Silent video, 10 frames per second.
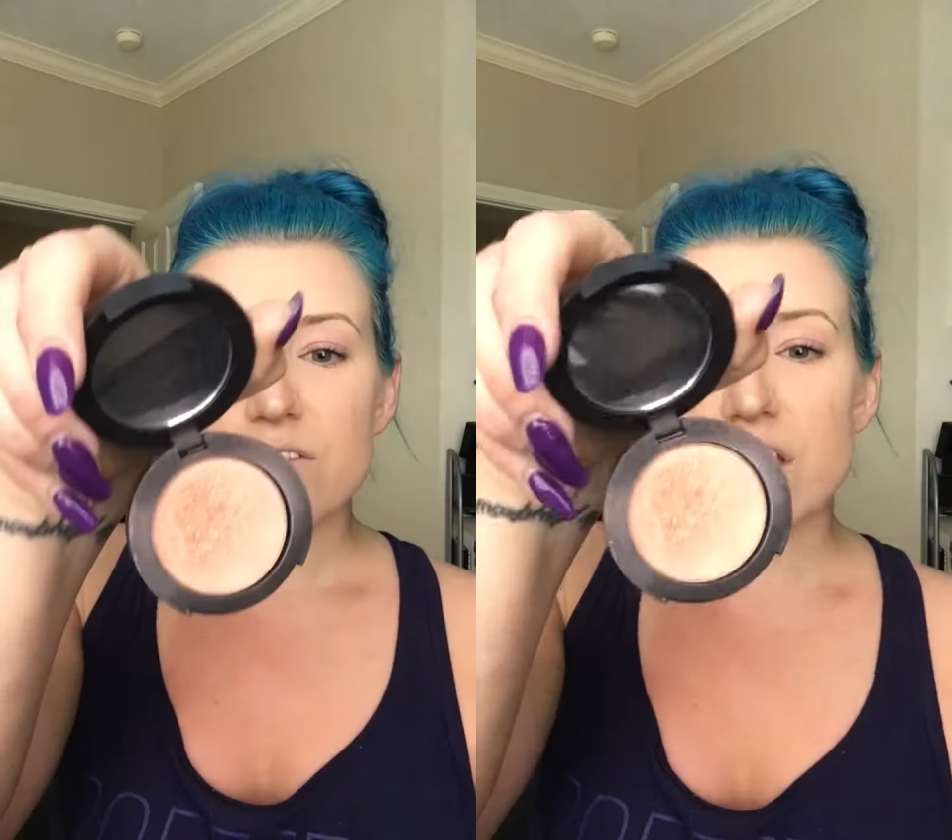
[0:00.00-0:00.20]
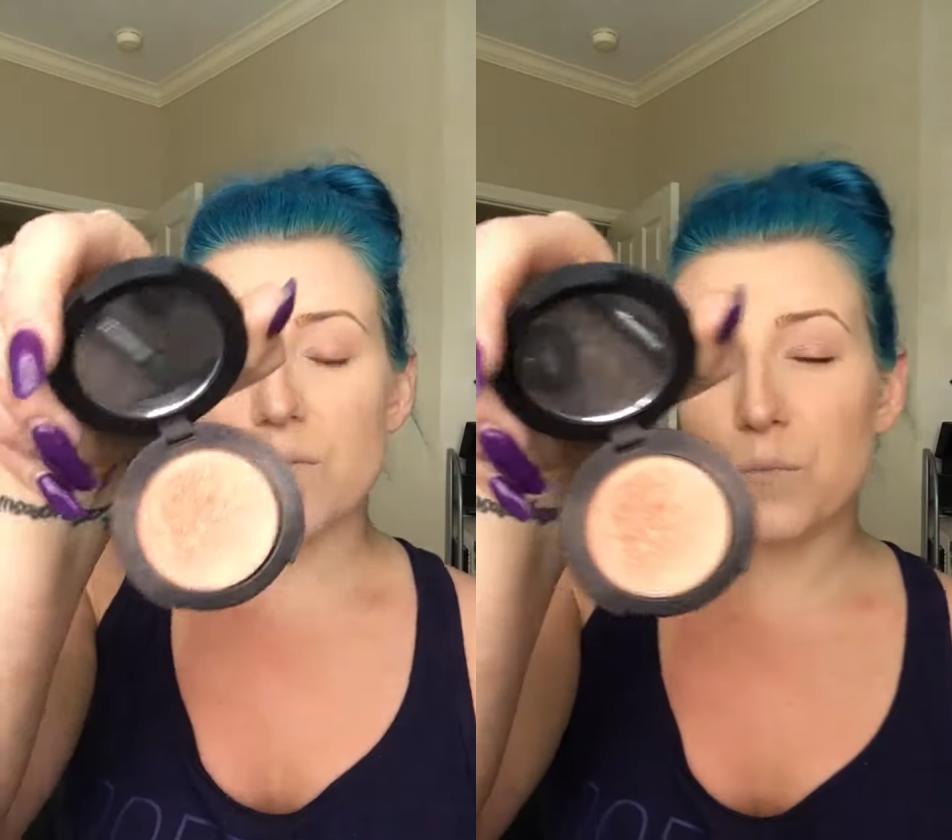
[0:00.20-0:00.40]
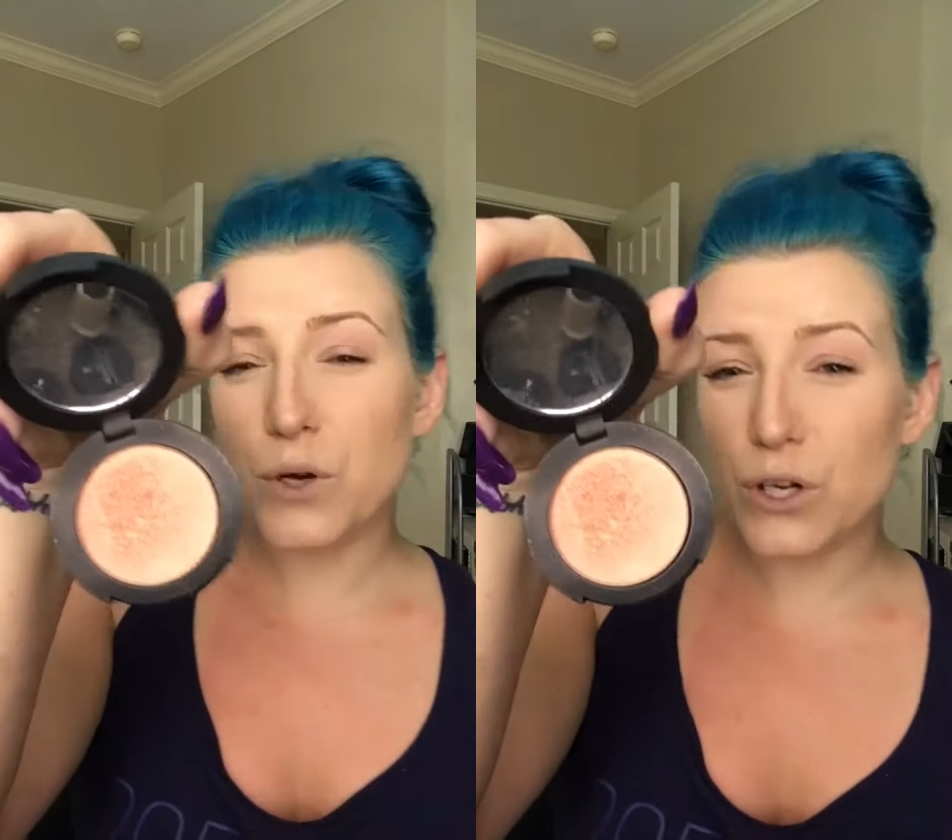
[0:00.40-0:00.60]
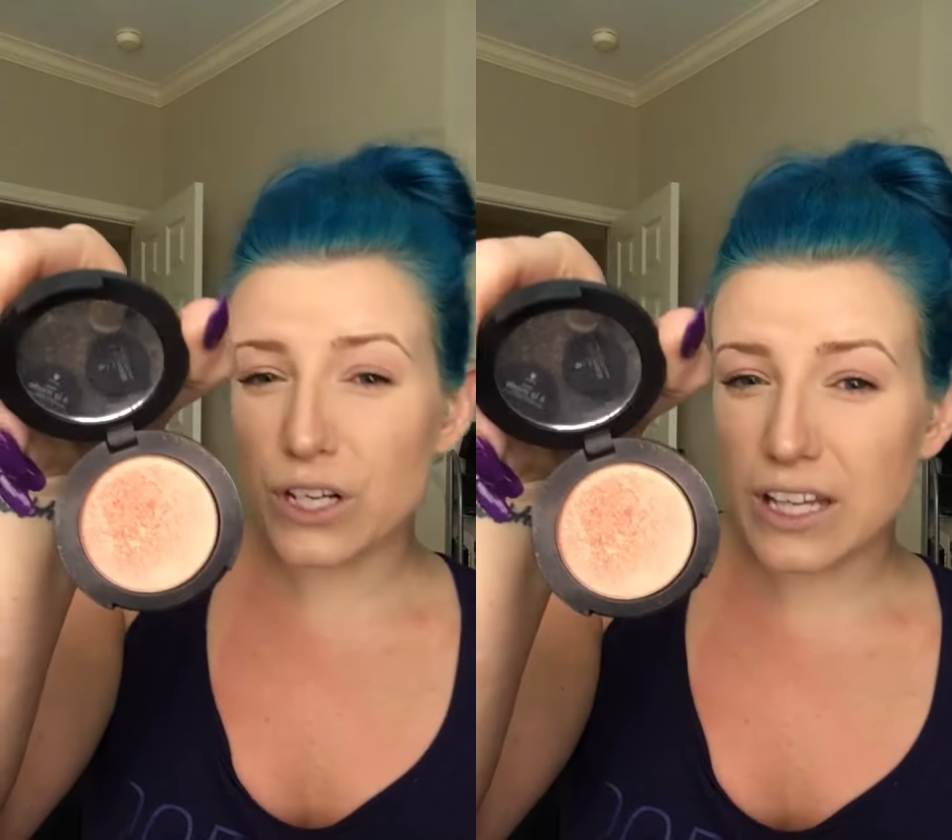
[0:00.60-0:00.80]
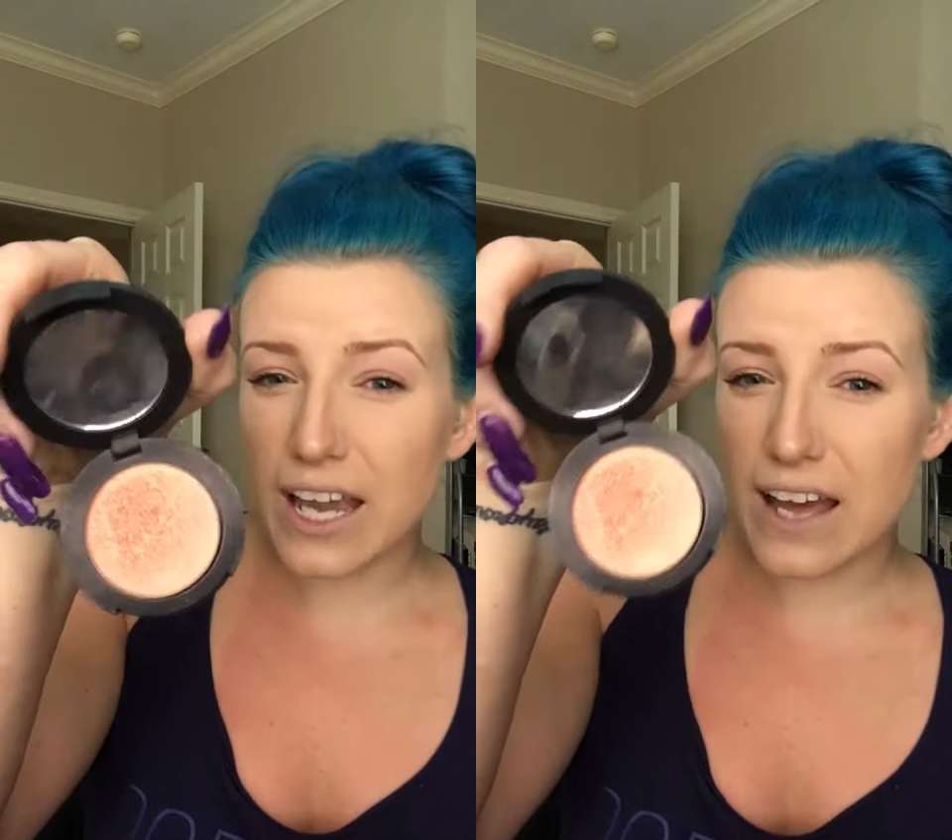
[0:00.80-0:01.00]
the
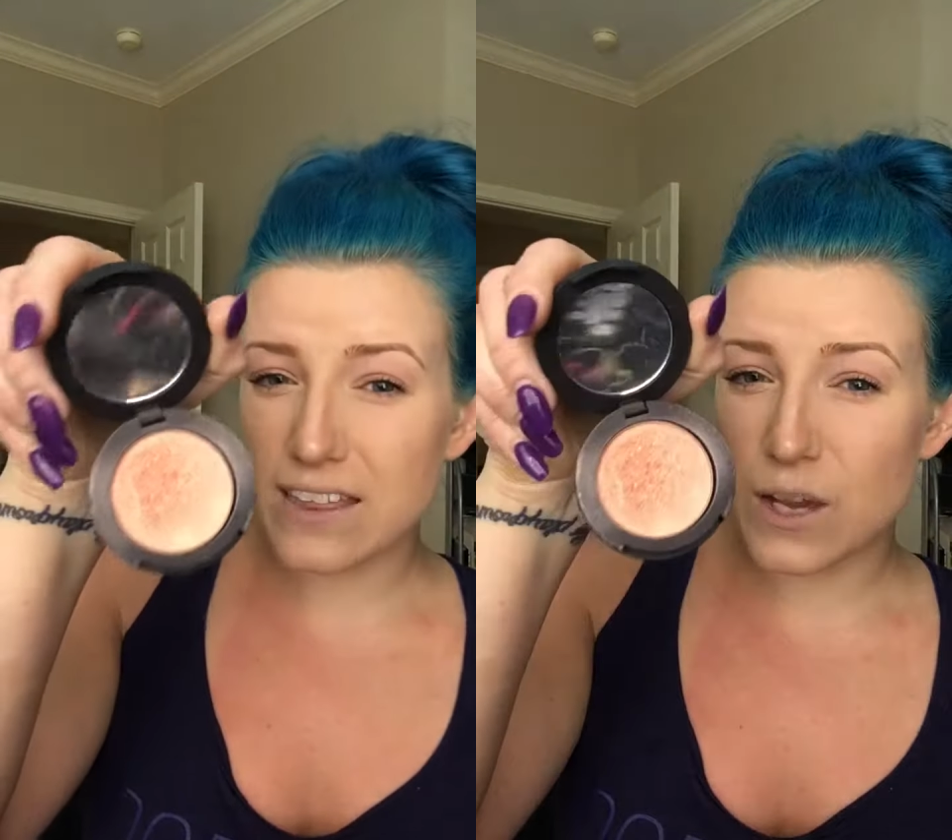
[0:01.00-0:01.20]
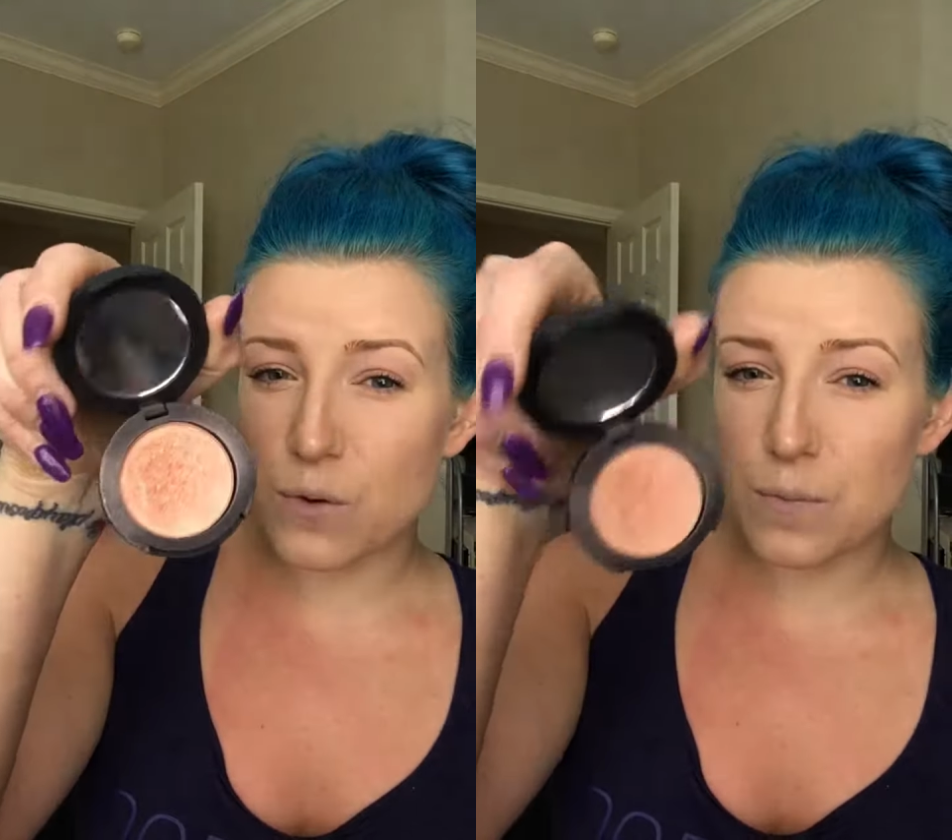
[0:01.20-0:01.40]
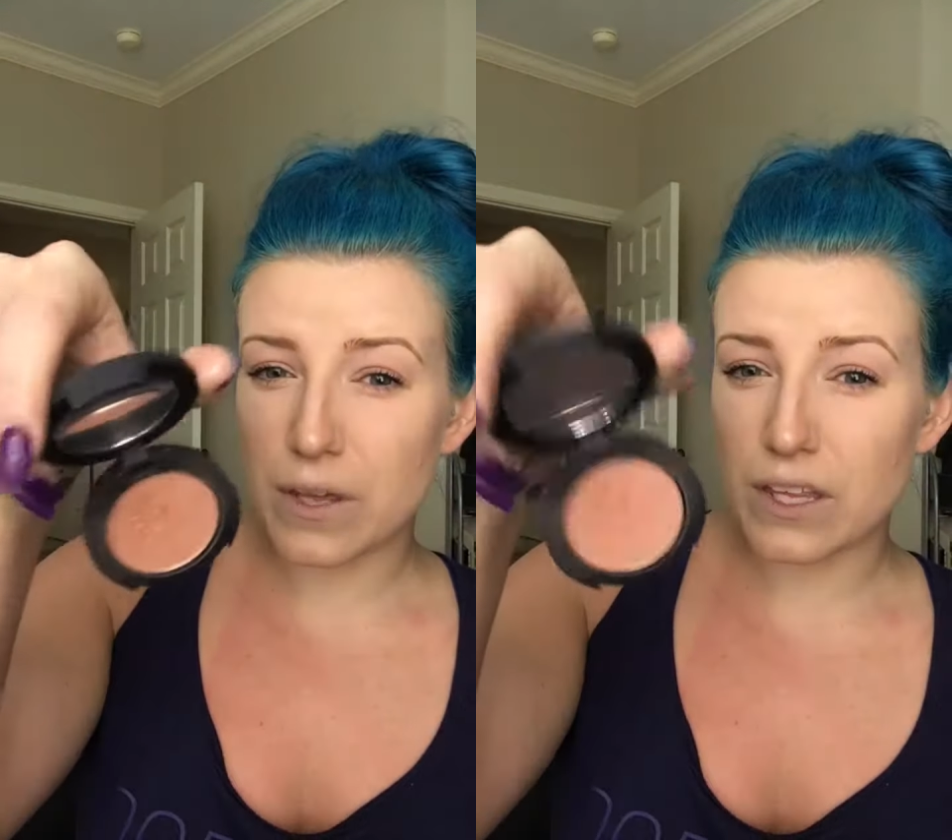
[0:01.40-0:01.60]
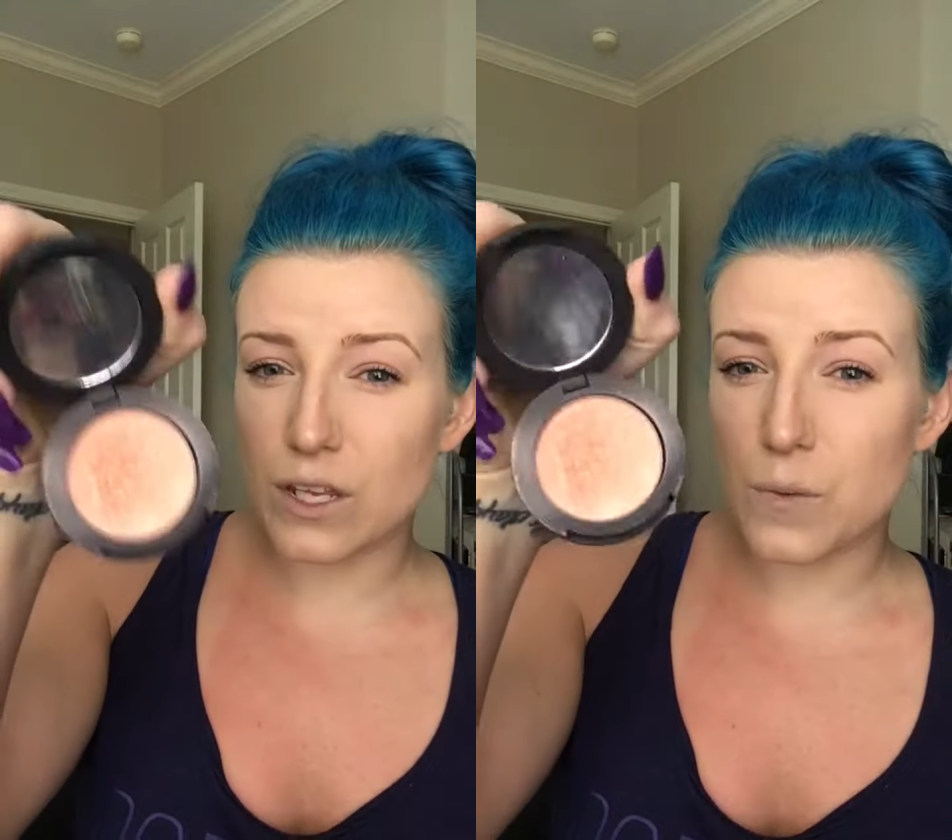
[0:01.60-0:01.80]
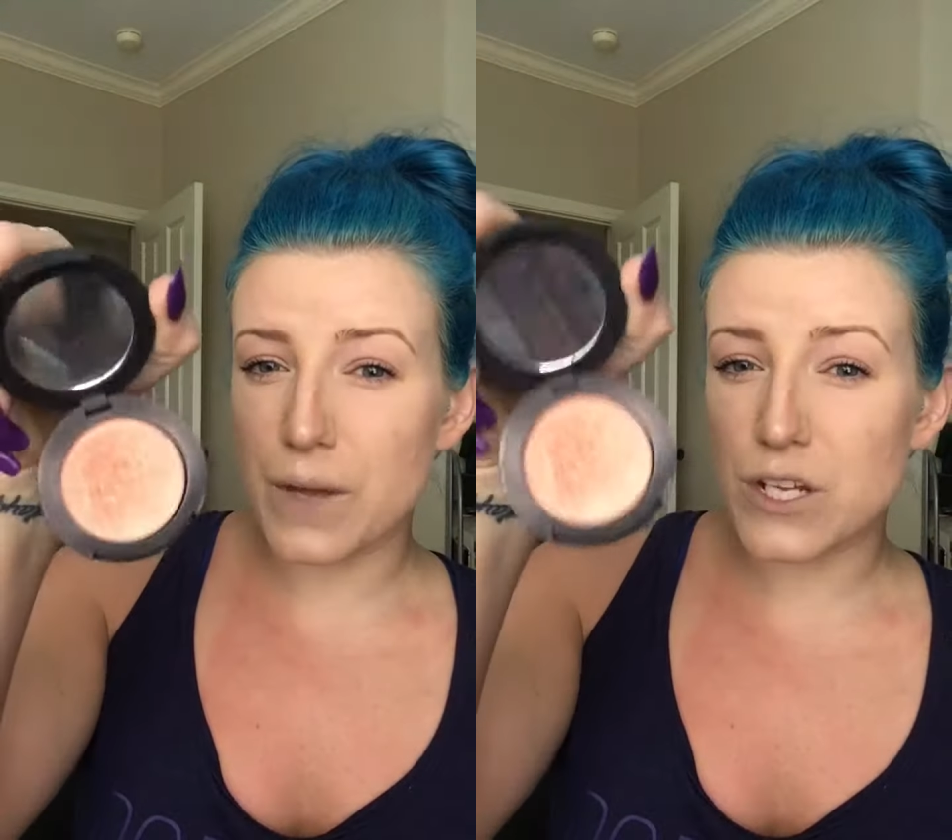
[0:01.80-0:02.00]
pearly I think would be a
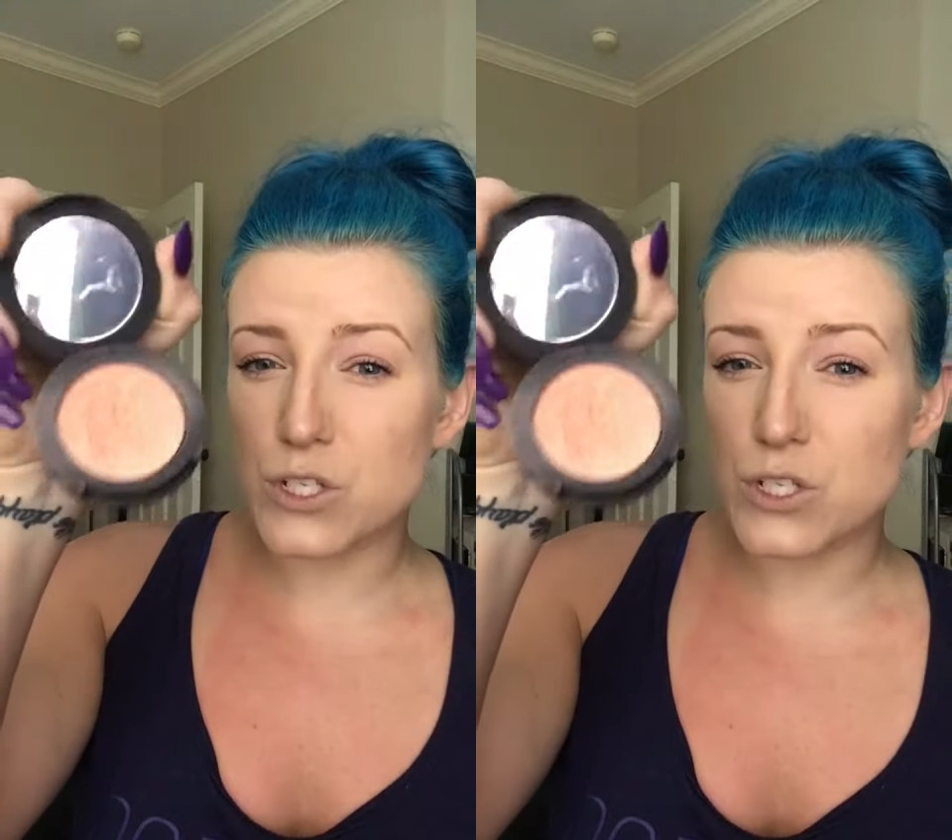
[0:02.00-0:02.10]
little bit